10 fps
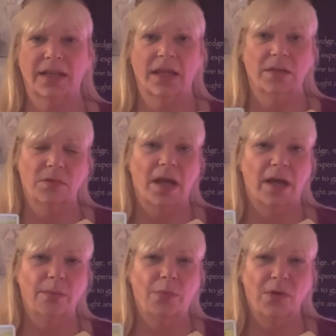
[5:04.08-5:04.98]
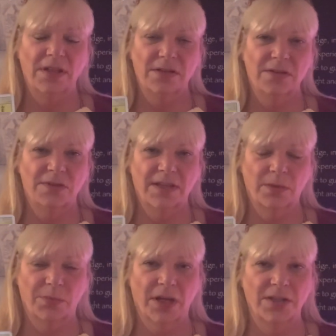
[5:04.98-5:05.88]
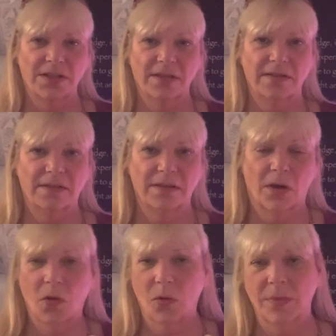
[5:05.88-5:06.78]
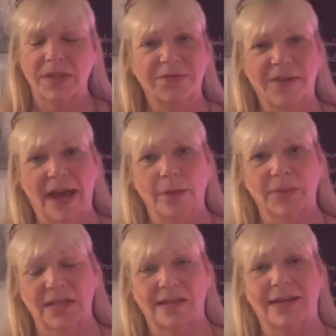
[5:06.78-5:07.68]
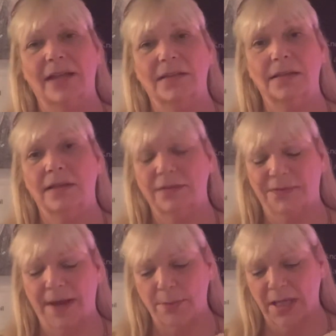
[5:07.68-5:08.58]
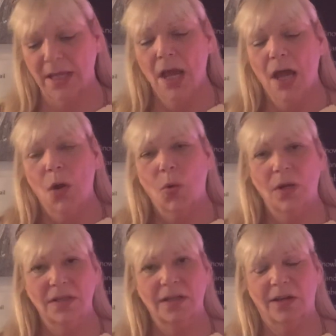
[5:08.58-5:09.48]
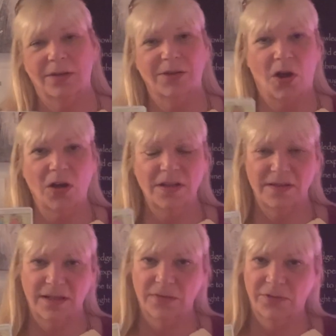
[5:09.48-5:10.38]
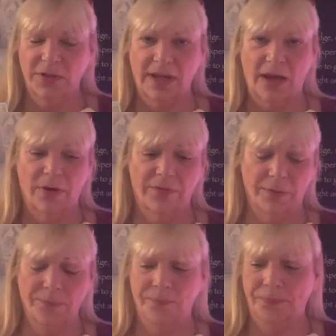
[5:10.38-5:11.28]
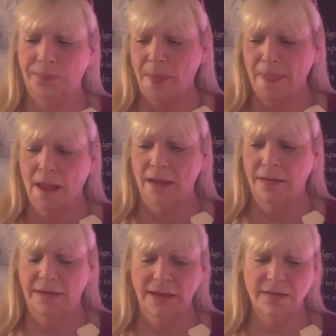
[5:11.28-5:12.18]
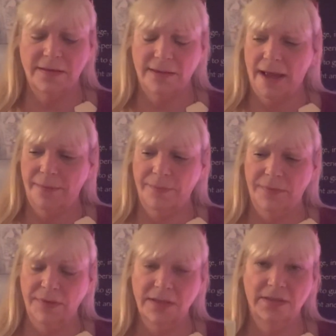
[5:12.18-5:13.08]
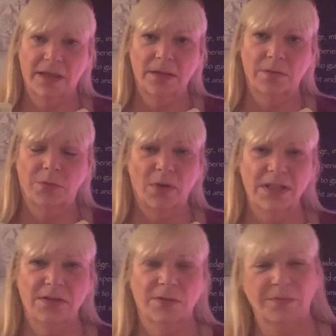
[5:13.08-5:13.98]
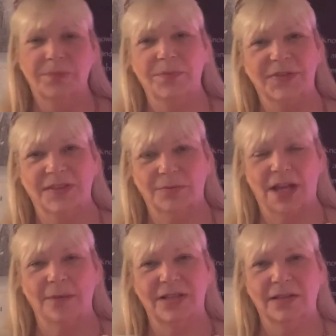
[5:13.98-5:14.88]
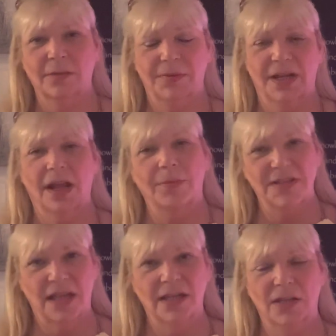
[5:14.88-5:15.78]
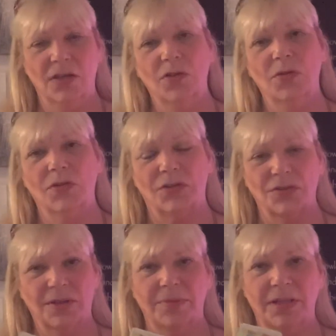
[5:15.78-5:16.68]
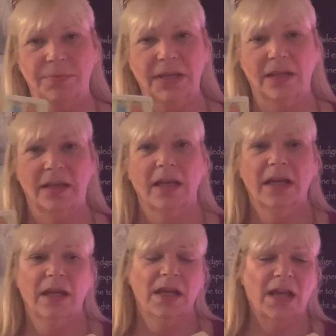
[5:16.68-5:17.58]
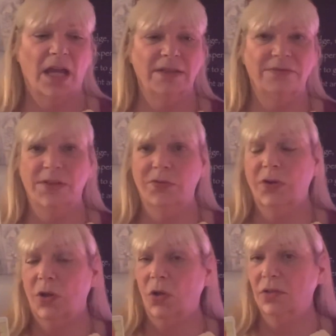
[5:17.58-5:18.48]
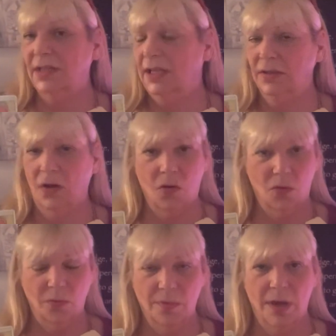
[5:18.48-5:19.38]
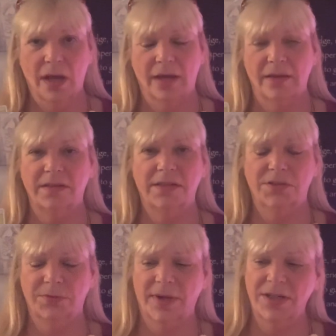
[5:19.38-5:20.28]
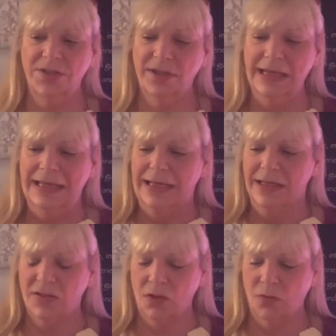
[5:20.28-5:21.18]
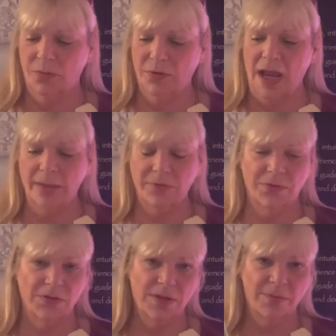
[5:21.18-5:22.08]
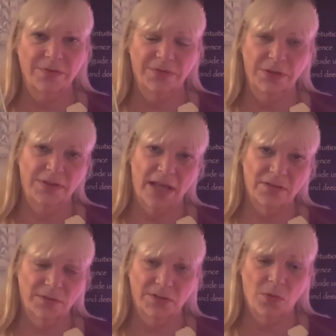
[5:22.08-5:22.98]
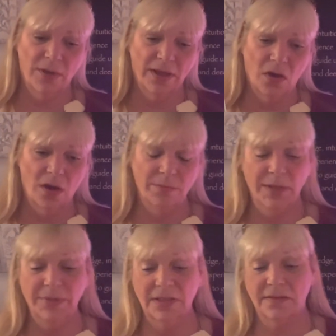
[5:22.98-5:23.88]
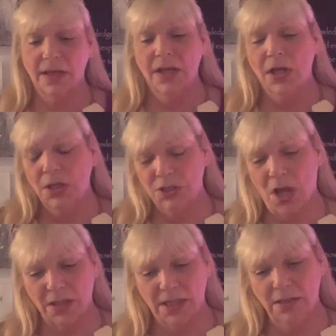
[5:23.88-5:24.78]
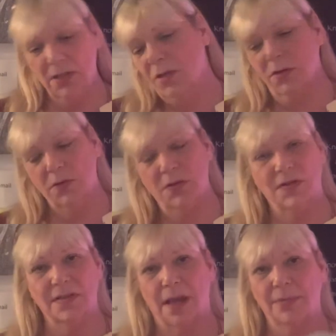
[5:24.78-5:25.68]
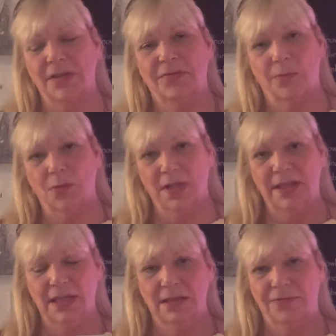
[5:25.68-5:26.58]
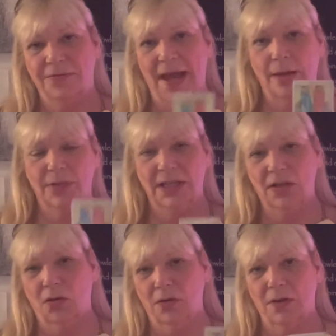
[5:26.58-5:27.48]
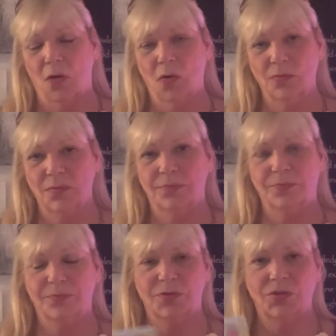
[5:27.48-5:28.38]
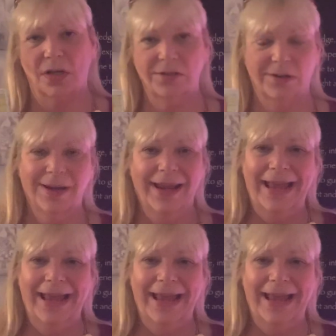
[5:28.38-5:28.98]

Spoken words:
can point to celebrations in the home and the family. It's connected to the family. When the card is inverted, however, this can point to sometimes a little bit upsetting news or somebody being kind of difficult in the home situation. So perhaps for some of you, that's what's going on. Maybe this shocking news is coming from within the family or the home structure,